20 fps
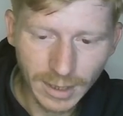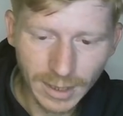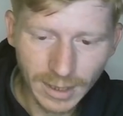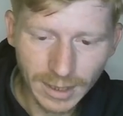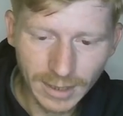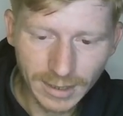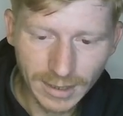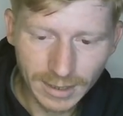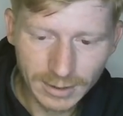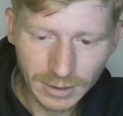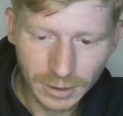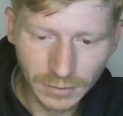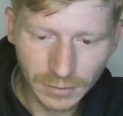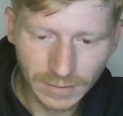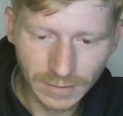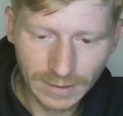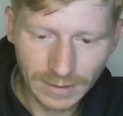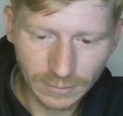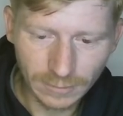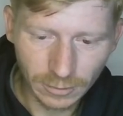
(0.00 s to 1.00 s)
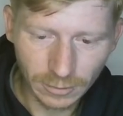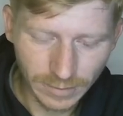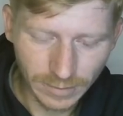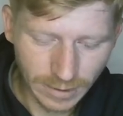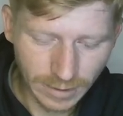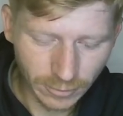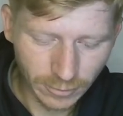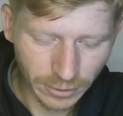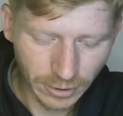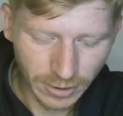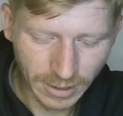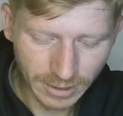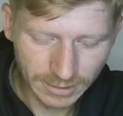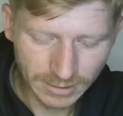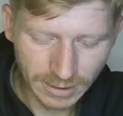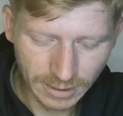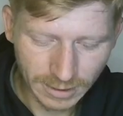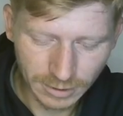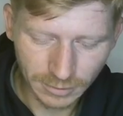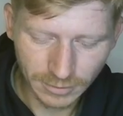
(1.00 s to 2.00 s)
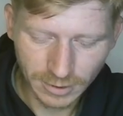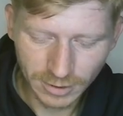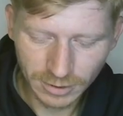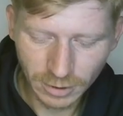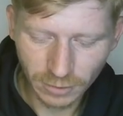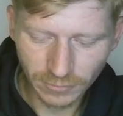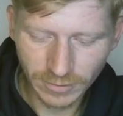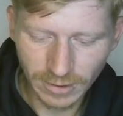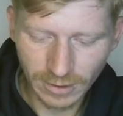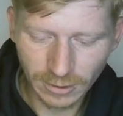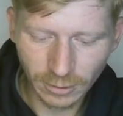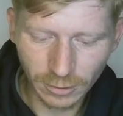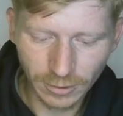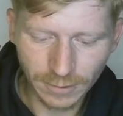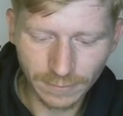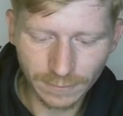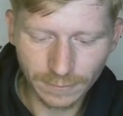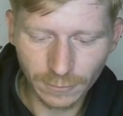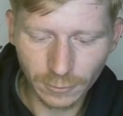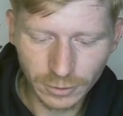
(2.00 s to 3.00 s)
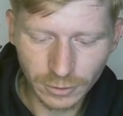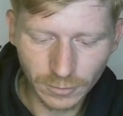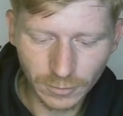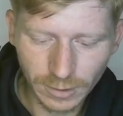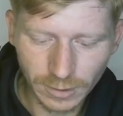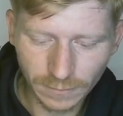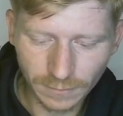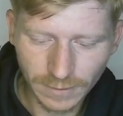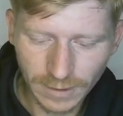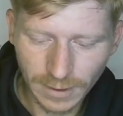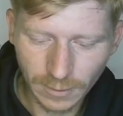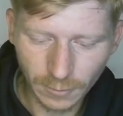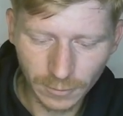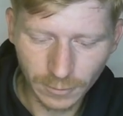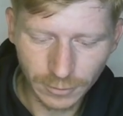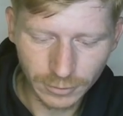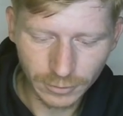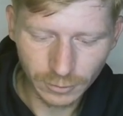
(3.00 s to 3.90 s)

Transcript: And he gets another level up there on a Knight Statue that he's not really looking for, so we're loving that one as